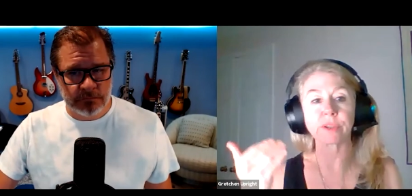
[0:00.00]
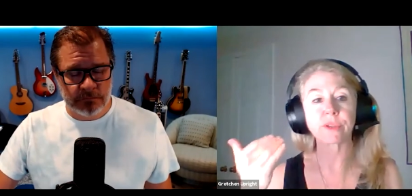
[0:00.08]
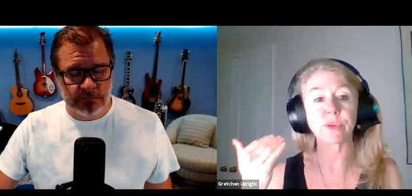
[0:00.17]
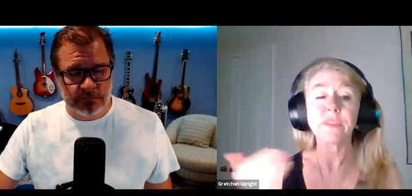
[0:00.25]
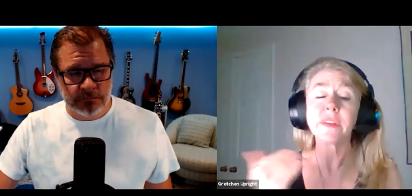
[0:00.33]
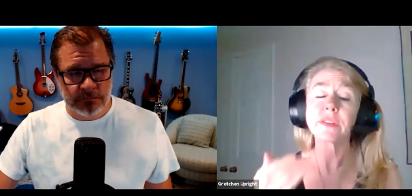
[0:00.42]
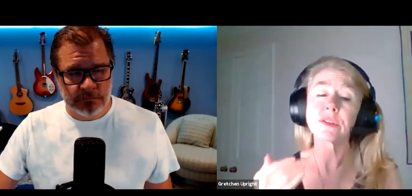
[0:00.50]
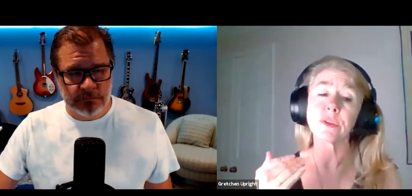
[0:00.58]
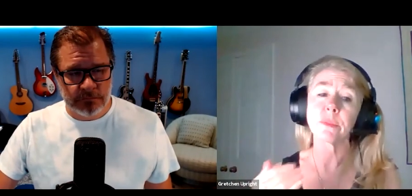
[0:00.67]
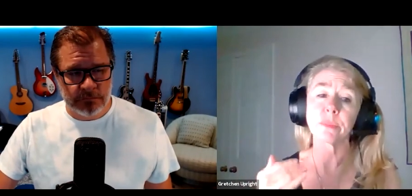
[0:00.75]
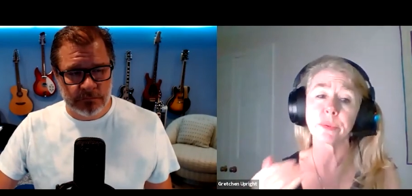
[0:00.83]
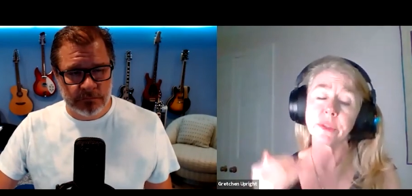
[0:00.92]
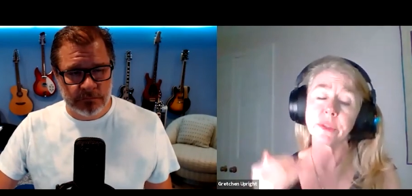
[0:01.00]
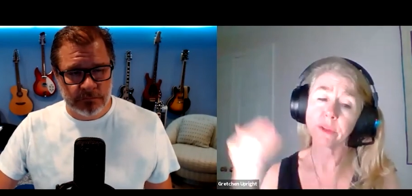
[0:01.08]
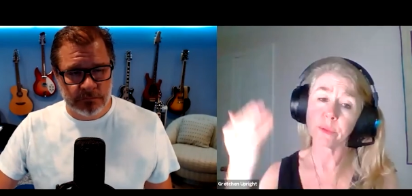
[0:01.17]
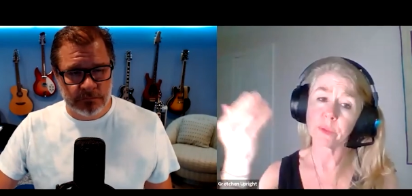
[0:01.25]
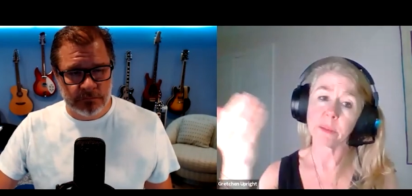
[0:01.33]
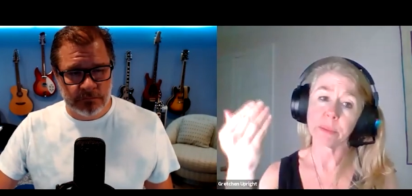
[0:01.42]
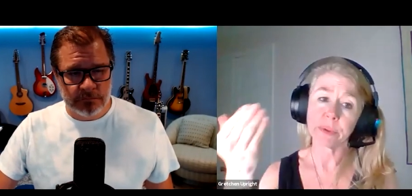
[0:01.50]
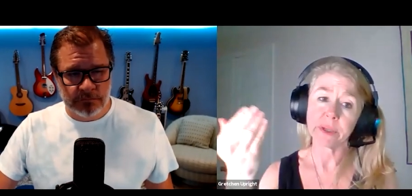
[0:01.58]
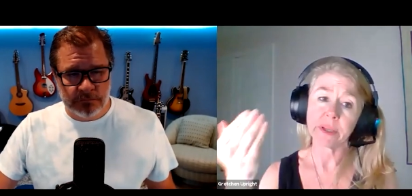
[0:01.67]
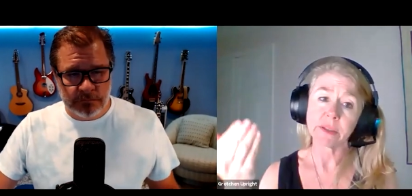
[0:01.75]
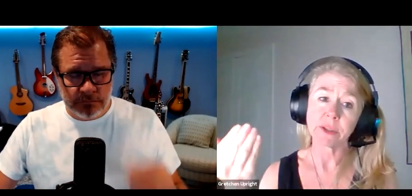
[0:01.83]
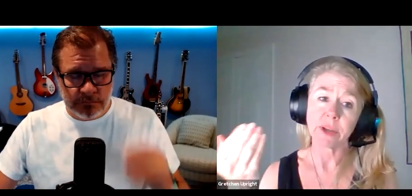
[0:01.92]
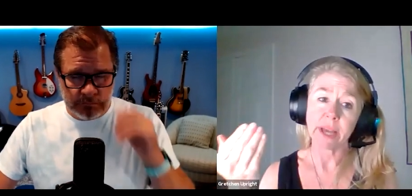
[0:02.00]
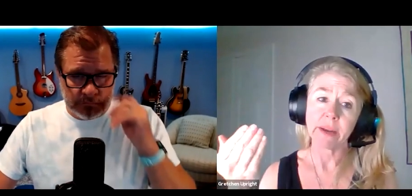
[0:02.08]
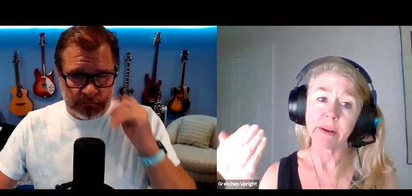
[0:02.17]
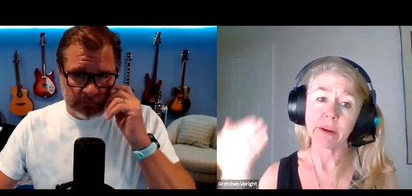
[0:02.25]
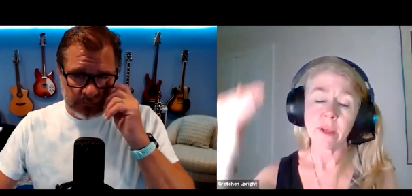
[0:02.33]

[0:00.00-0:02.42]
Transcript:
Speaker 1: So if it's so important you want to put it in your header,